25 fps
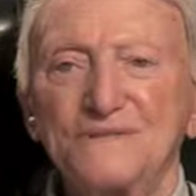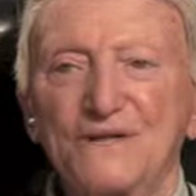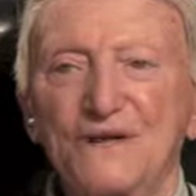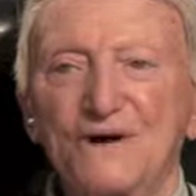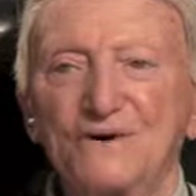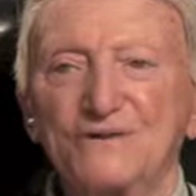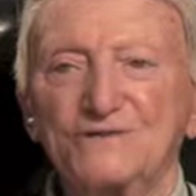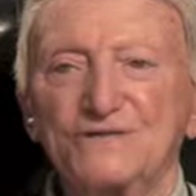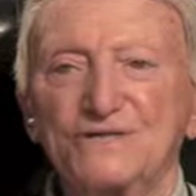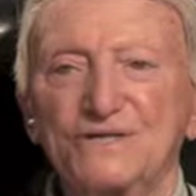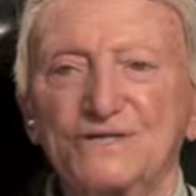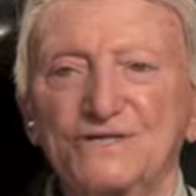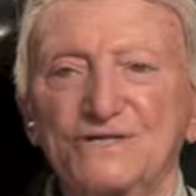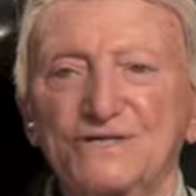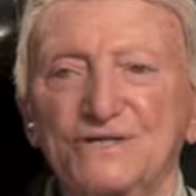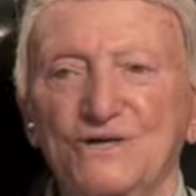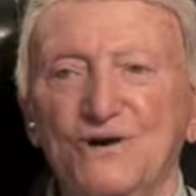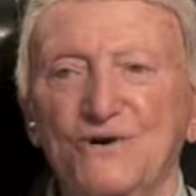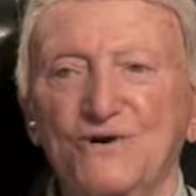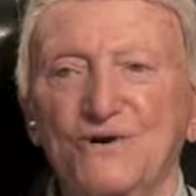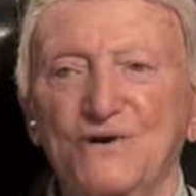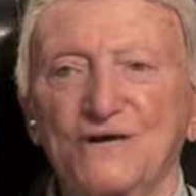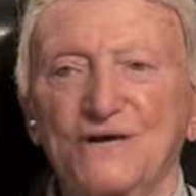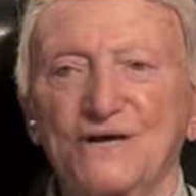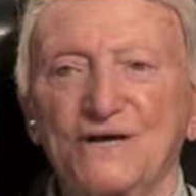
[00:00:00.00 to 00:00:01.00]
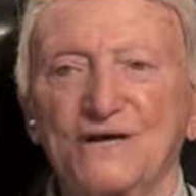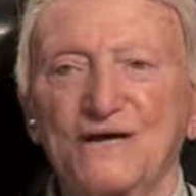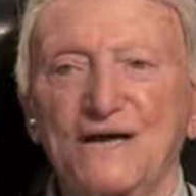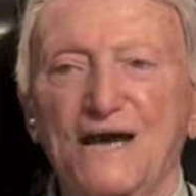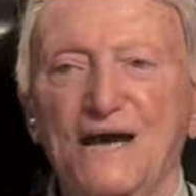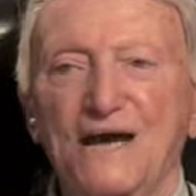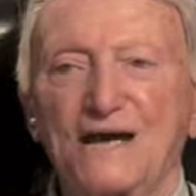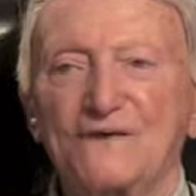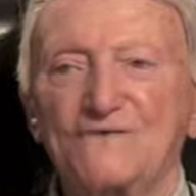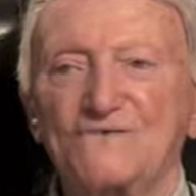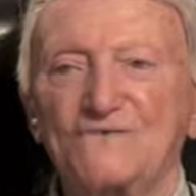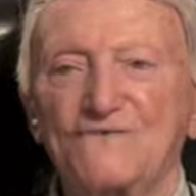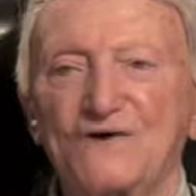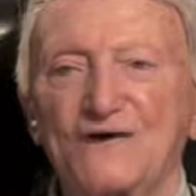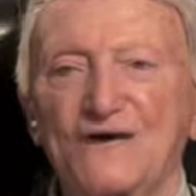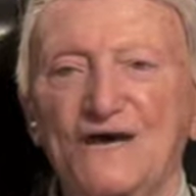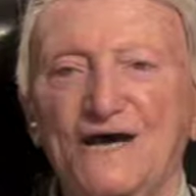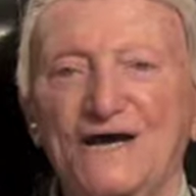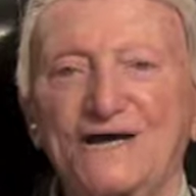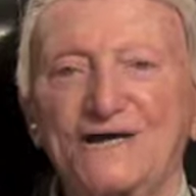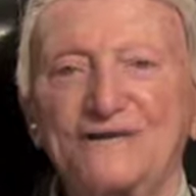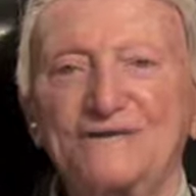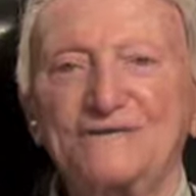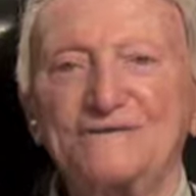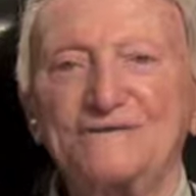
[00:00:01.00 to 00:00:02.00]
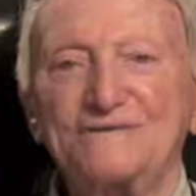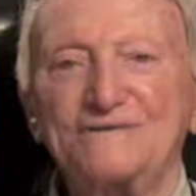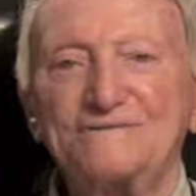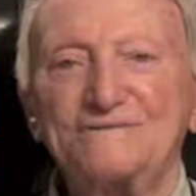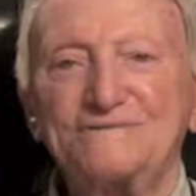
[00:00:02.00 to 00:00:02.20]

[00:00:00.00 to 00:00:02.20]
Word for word: now, it's a story you can't forget.